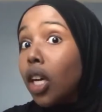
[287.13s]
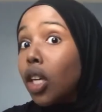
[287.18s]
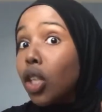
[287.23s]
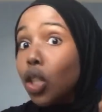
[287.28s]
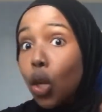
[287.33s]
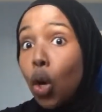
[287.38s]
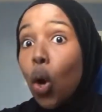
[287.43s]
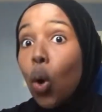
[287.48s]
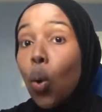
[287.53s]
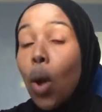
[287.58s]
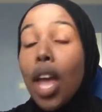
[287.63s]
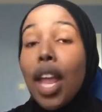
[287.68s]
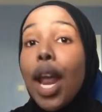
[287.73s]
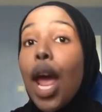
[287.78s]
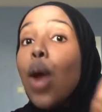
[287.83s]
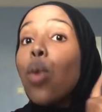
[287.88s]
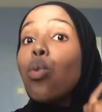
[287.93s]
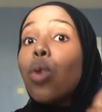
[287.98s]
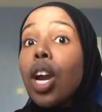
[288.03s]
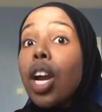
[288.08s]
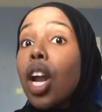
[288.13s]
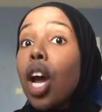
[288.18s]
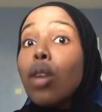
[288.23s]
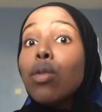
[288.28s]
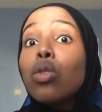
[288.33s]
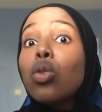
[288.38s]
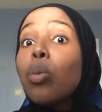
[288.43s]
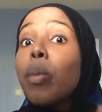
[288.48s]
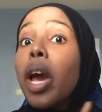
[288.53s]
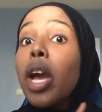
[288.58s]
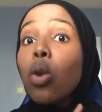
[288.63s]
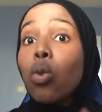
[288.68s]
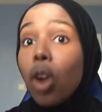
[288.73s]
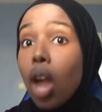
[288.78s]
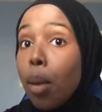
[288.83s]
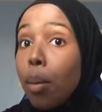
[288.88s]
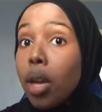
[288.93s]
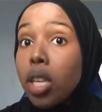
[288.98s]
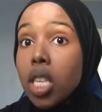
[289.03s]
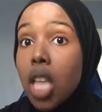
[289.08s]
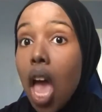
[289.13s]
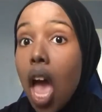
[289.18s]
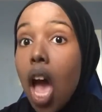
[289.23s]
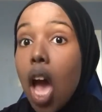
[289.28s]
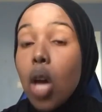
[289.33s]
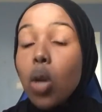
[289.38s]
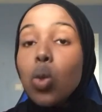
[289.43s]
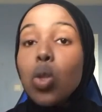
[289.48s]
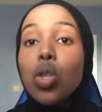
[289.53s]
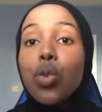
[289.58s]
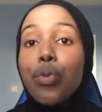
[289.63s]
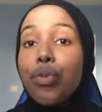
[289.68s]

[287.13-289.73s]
You know, and I ran off to my grandma's house,